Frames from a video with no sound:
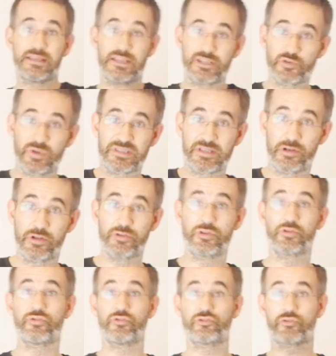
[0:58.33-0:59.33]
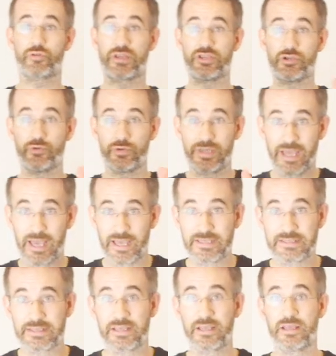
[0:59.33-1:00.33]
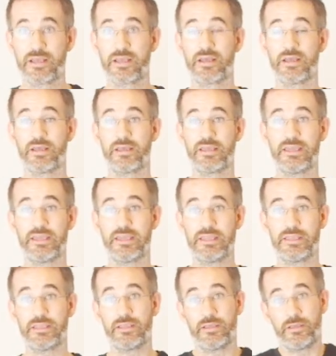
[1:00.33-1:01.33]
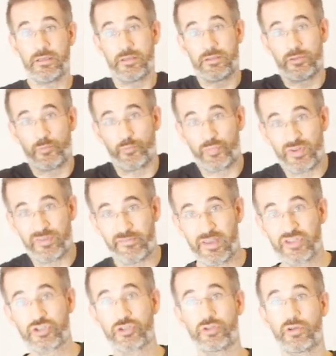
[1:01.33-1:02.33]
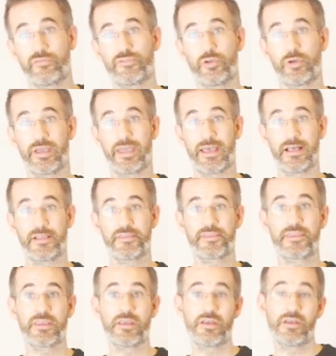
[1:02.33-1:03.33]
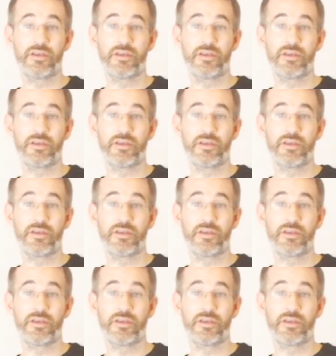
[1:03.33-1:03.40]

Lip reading: in Switzerland to train you guys in the prevention of your health